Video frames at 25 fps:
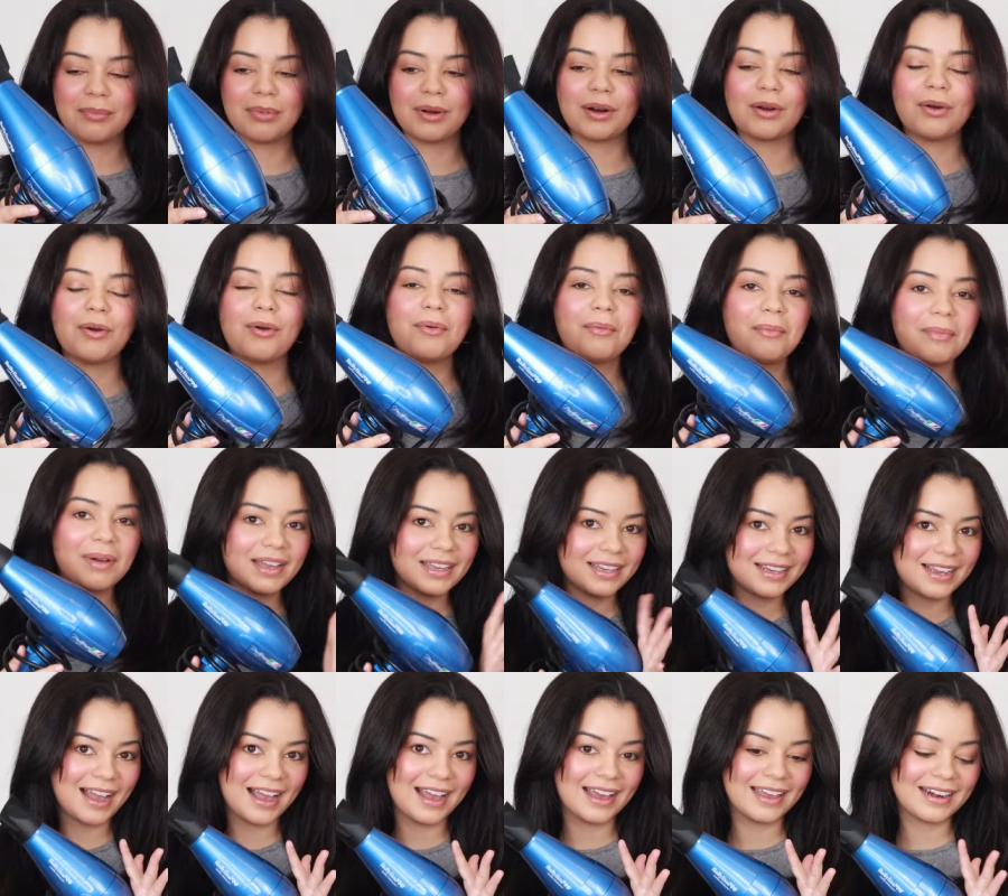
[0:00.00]
But oh my
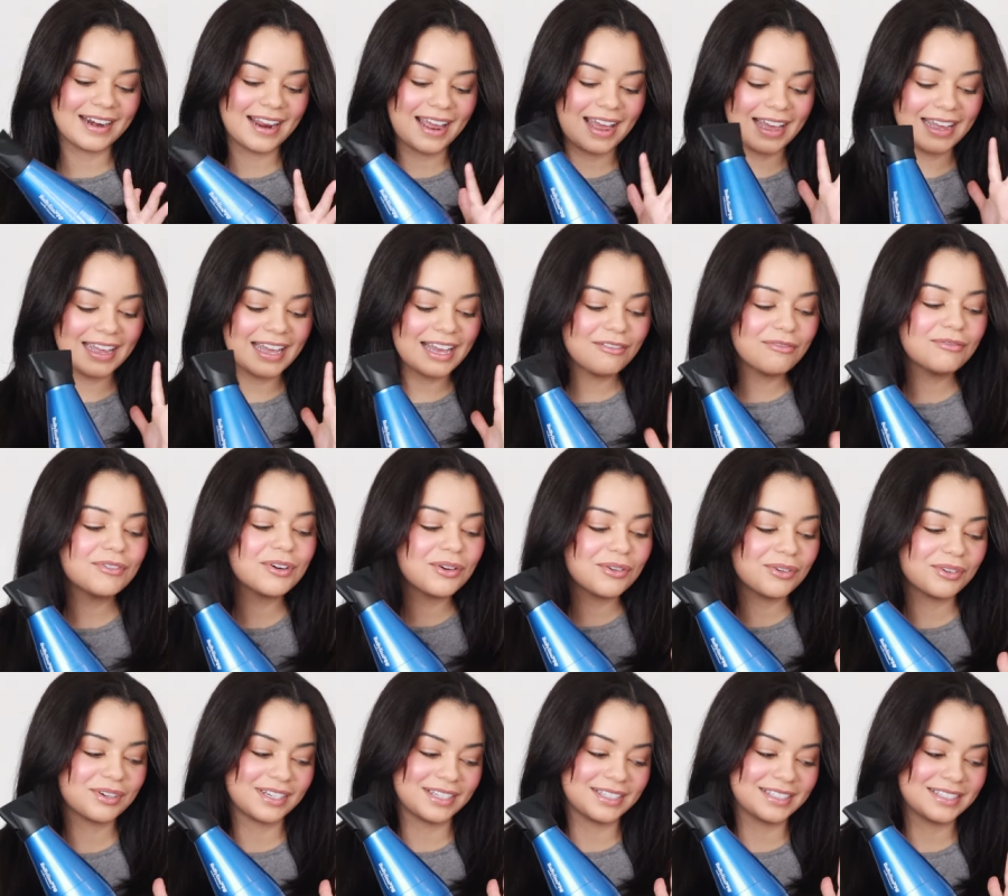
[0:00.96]
god, I have
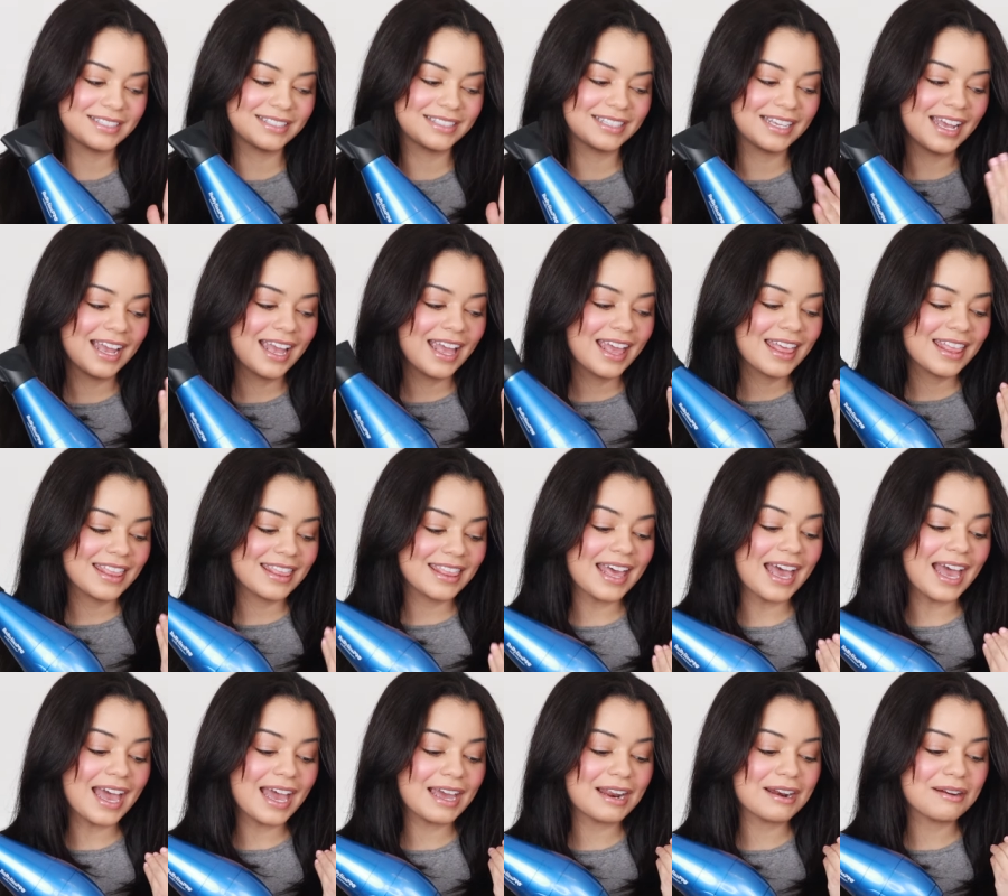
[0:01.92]
noticed
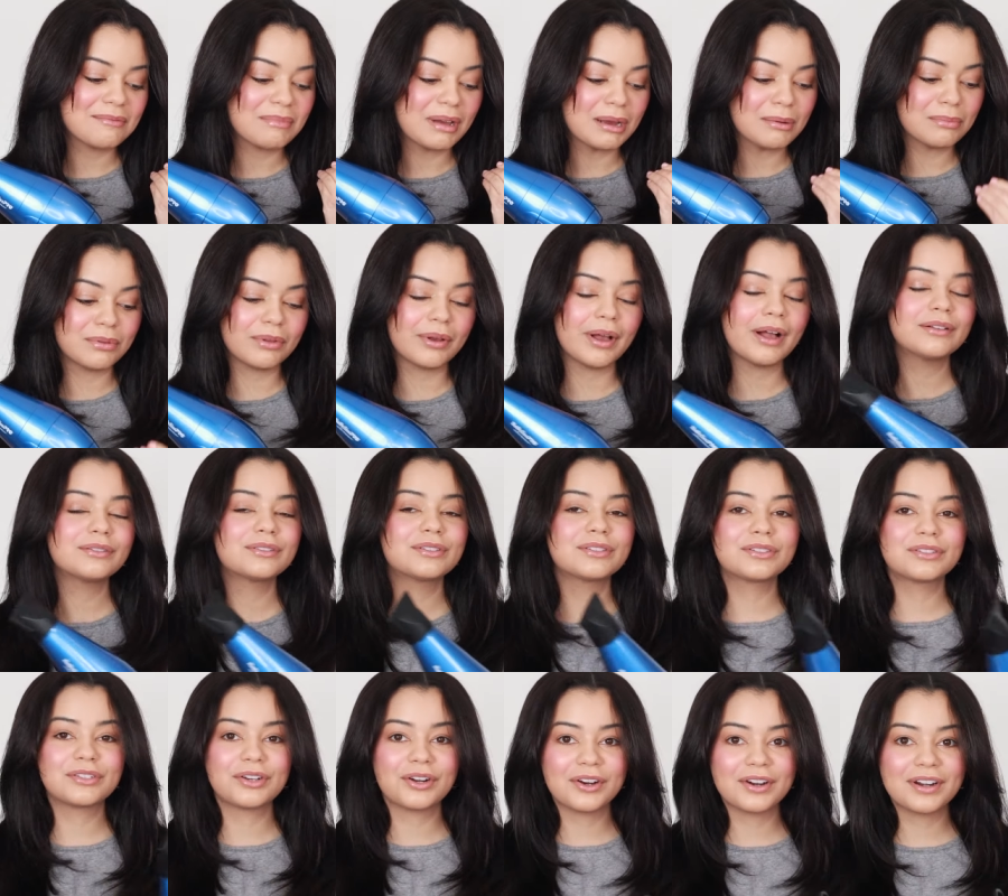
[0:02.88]
that my
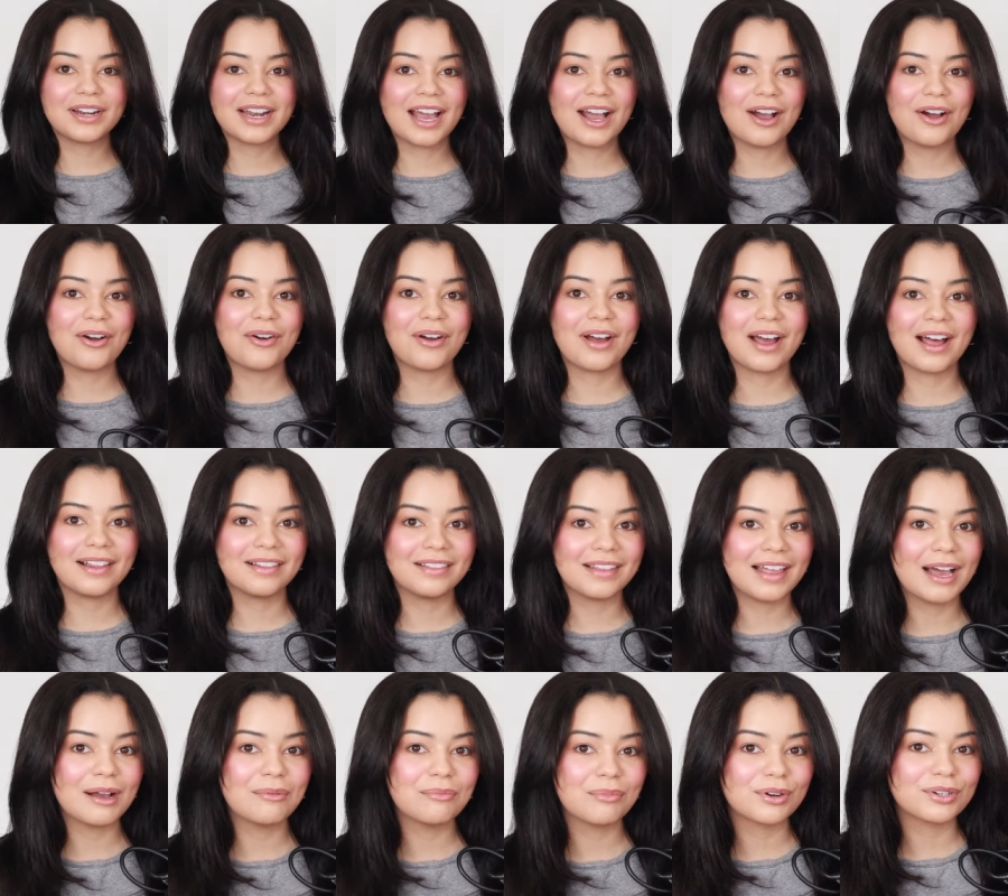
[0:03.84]
blowouts turn out a
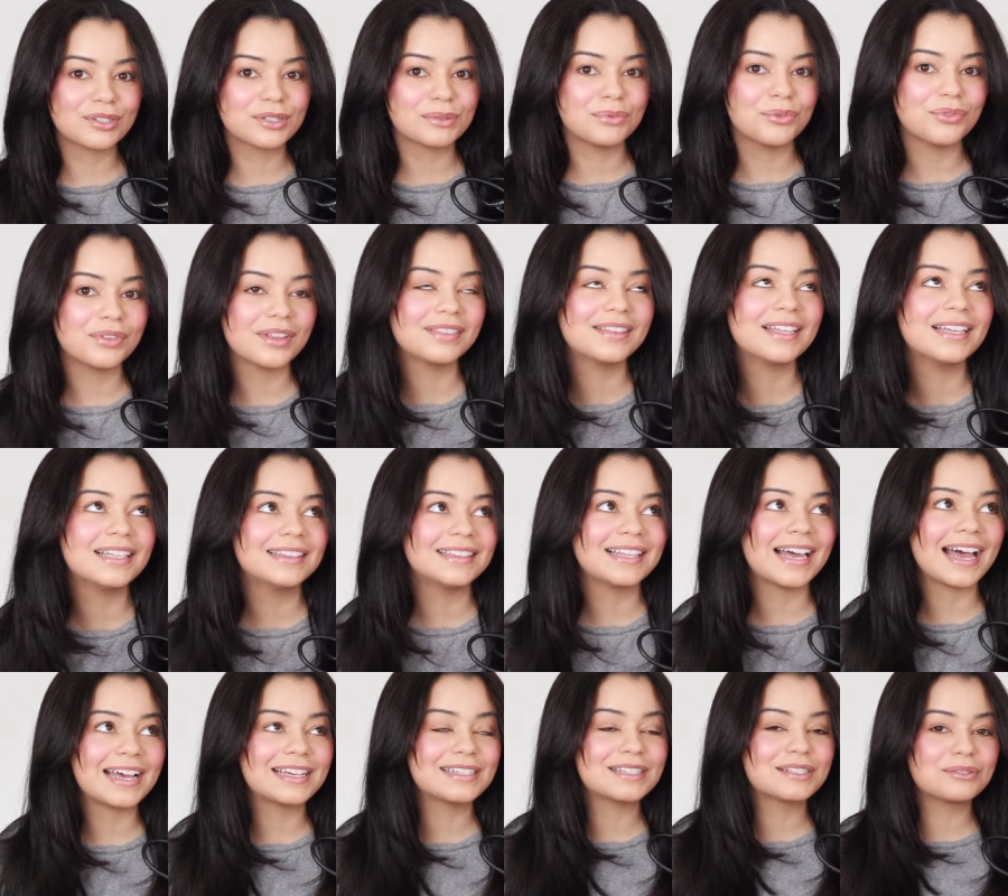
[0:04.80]
lot more smooth and they
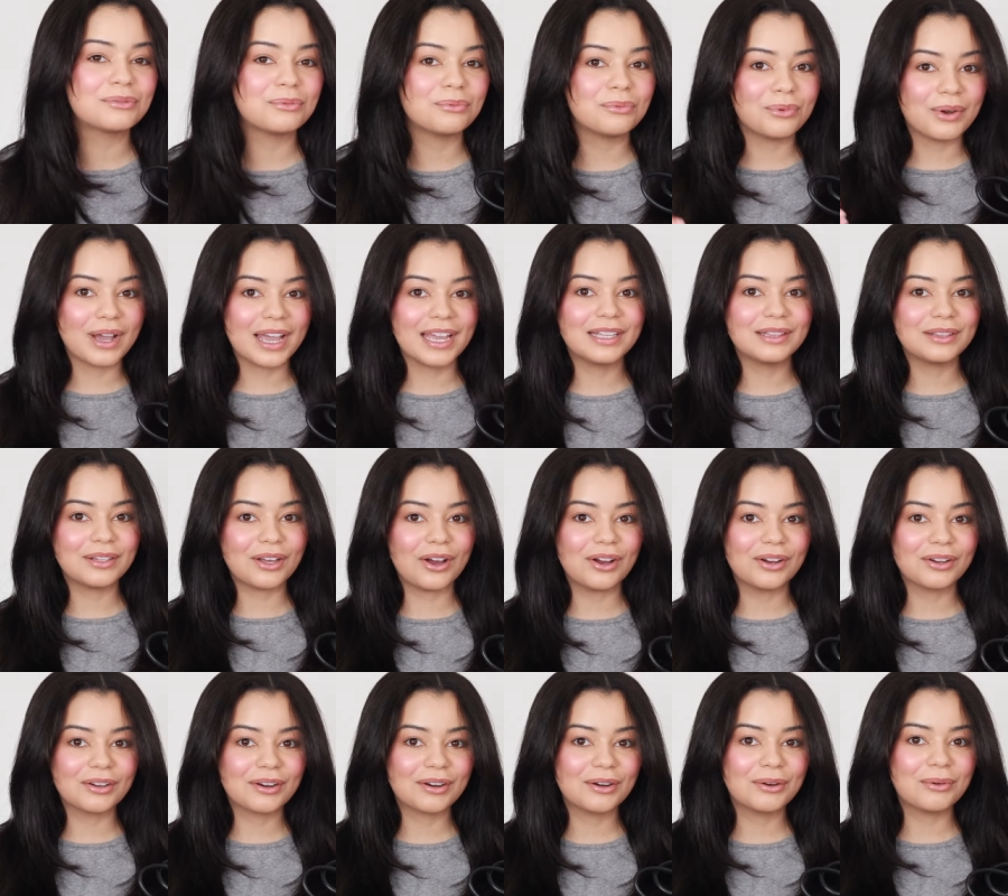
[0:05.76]
last way
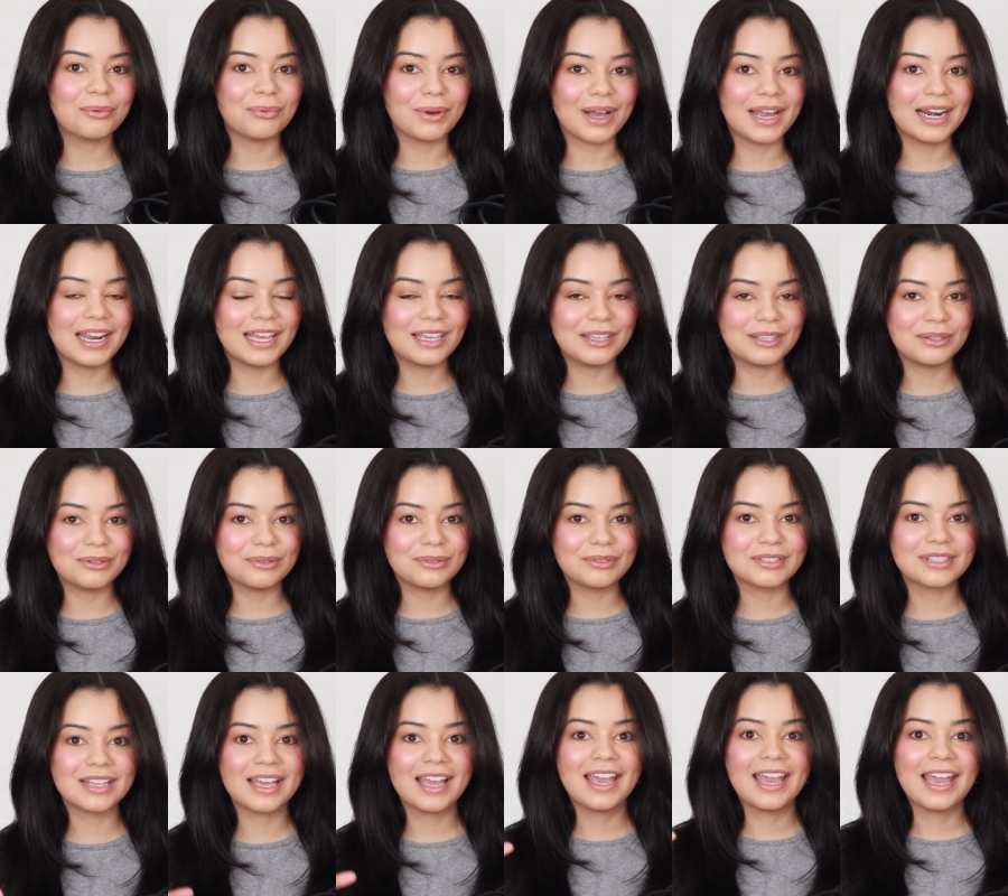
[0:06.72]
longer when I
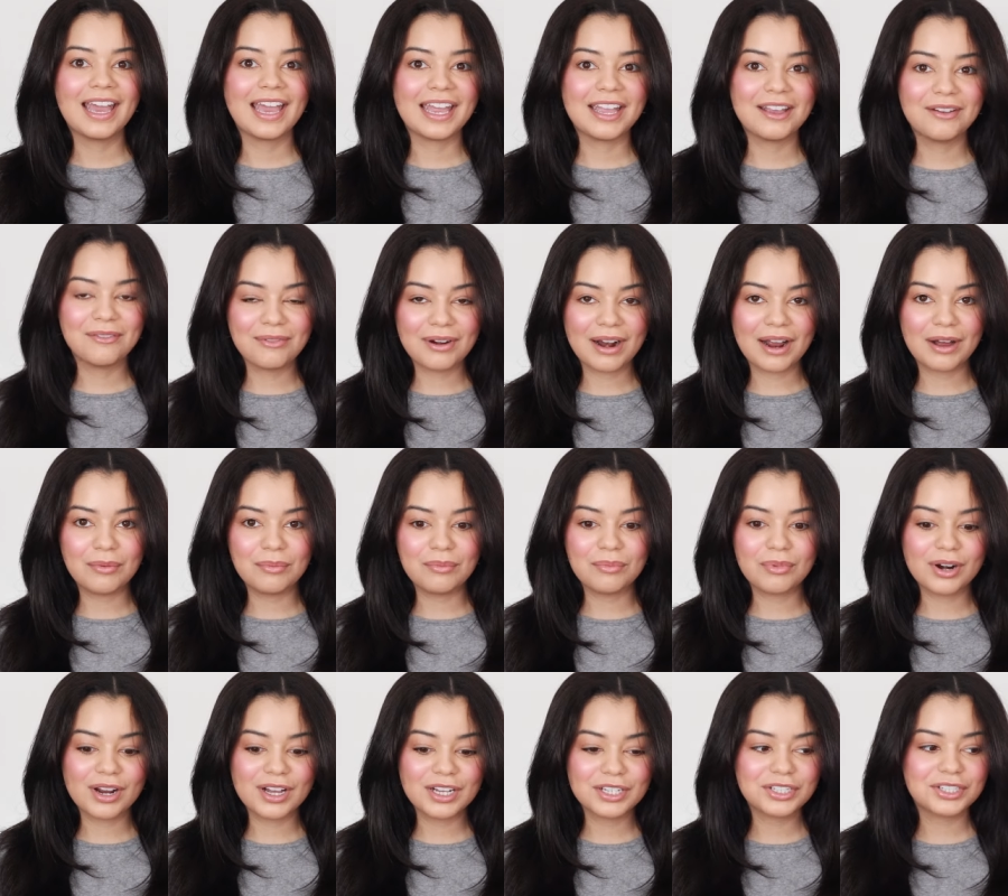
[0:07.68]
use a round
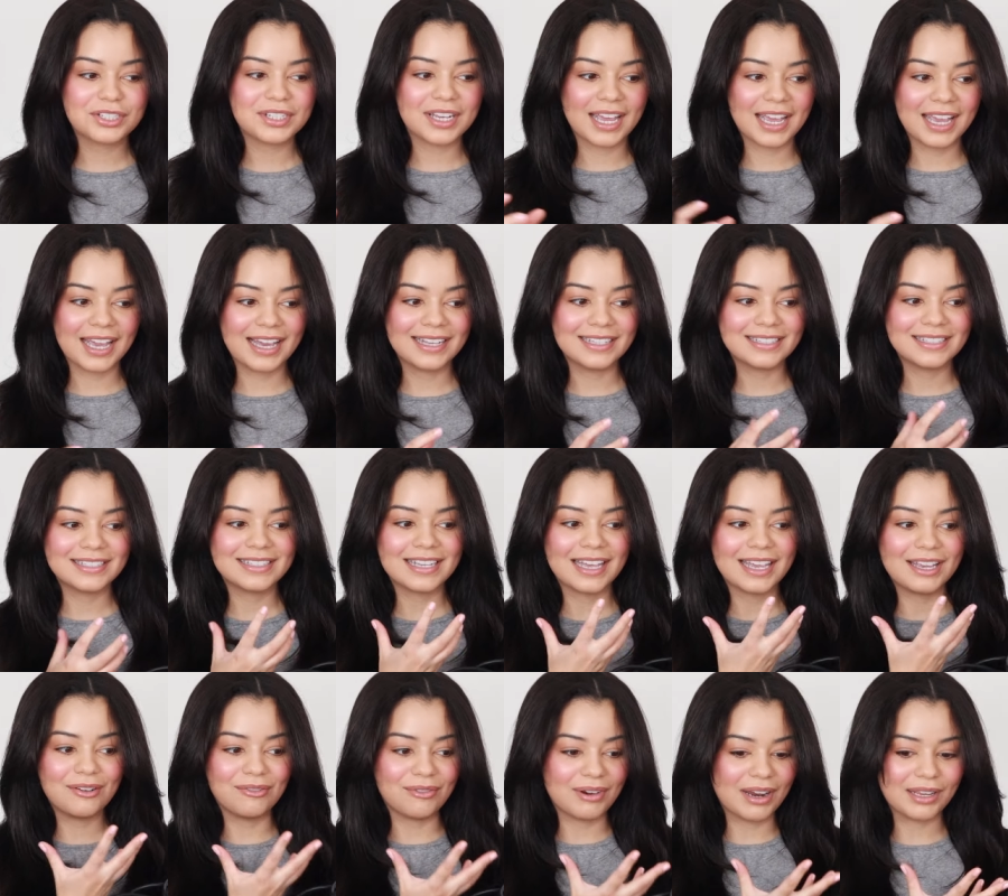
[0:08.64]
brush and
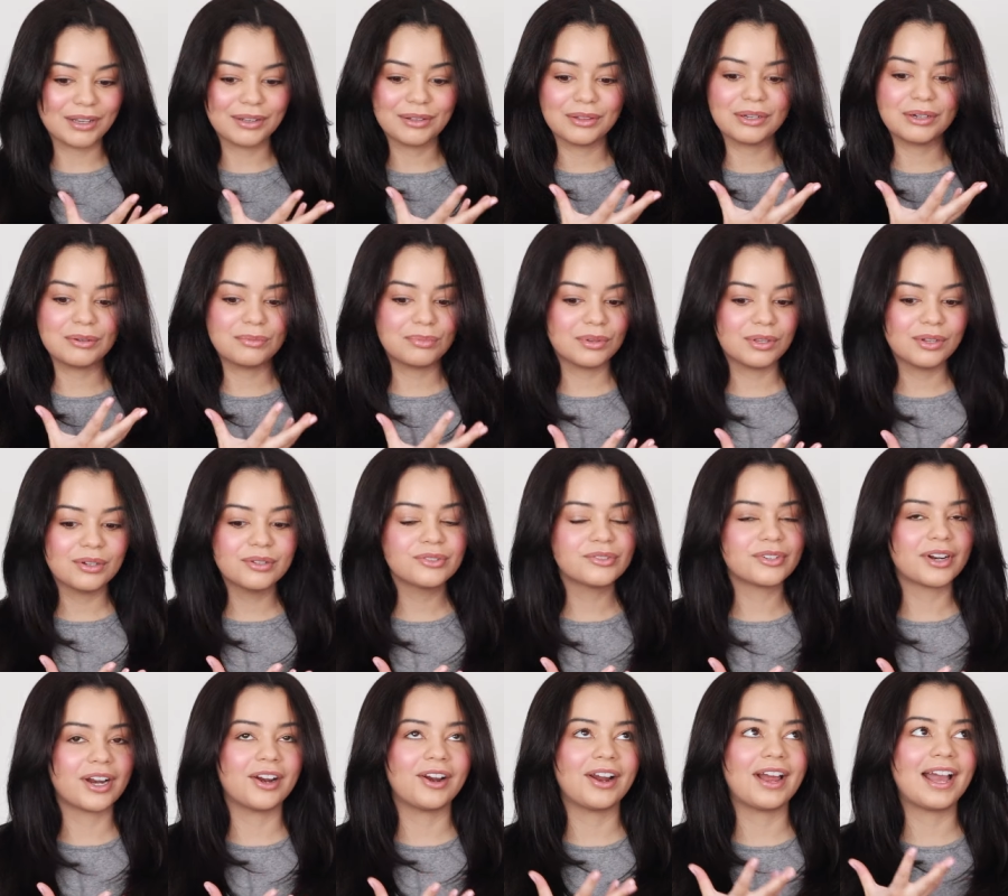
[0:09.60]
a regular blow
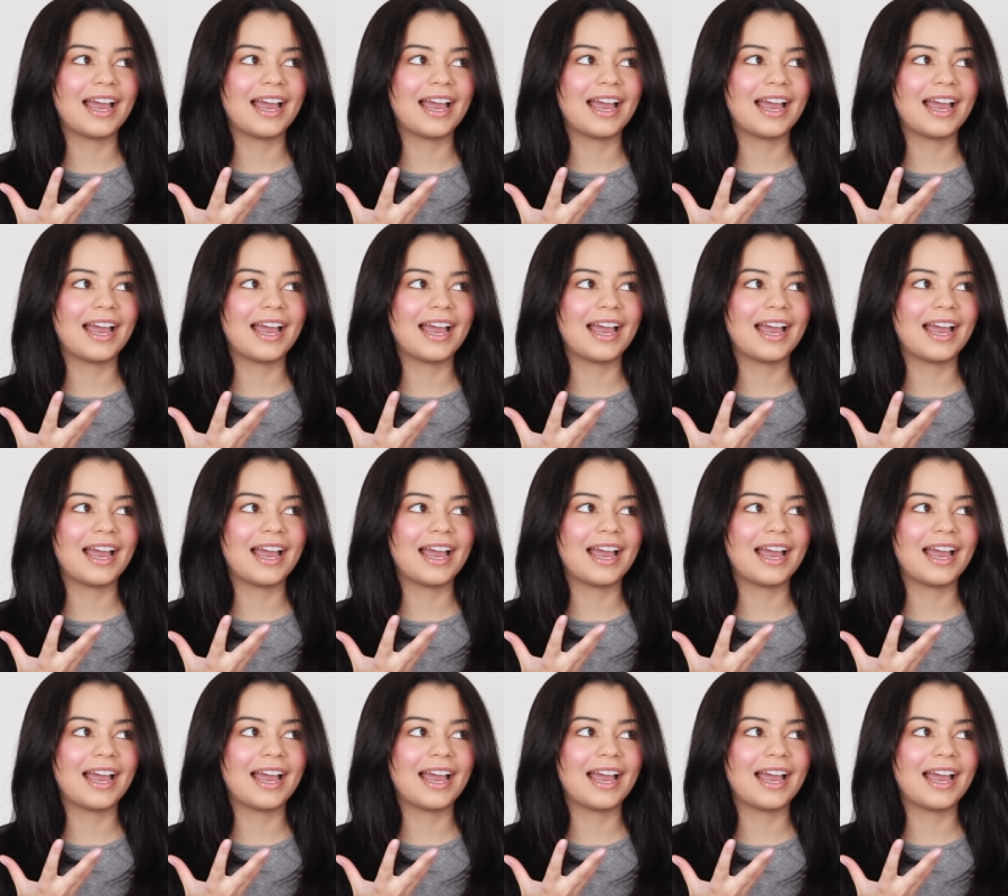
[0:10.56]
dryer.